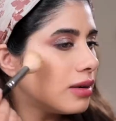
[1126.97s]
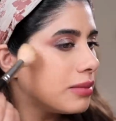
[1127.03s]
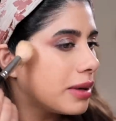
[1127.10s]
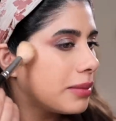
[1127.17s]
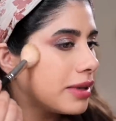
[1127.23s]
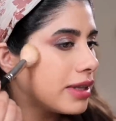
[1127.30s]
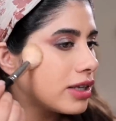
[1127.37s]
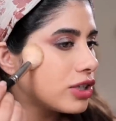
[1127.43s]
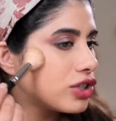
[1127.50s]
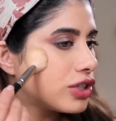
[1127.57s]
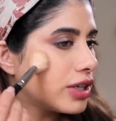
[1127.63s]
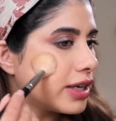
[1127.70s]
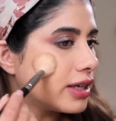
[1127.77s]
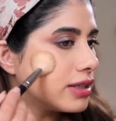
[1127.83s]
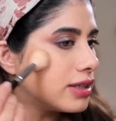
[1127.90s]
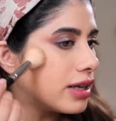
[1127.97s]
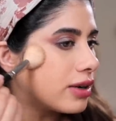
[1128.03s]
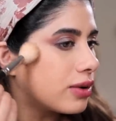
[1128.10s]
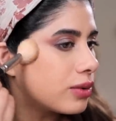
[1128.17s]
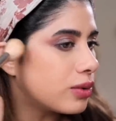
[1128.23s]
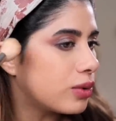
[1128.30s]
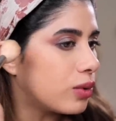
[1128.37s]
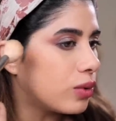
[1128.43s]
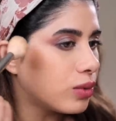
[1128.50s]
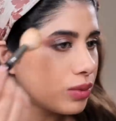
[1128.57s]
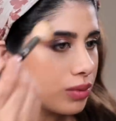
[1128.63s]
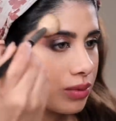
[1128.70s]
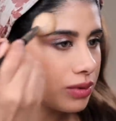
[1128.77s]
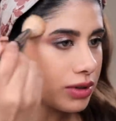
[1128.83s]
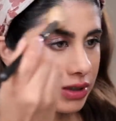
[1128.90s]
Maybe there's shades, I don't know.
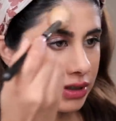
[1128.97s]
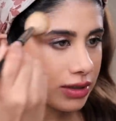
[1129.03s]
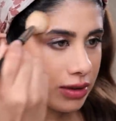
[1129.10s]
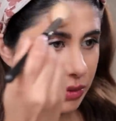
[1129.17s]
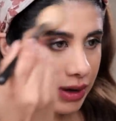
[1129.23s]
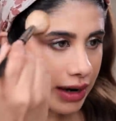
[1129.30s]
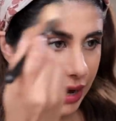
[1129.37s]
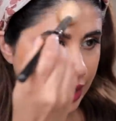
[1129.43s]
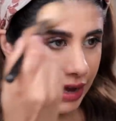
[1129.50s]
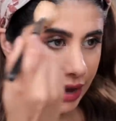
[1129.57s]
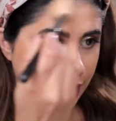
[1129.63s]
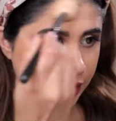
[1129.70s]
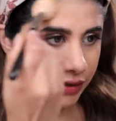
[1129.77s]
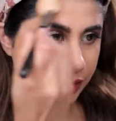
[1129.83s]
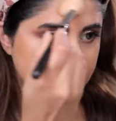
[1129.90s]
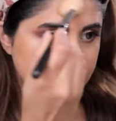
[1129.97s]
This is the one I have.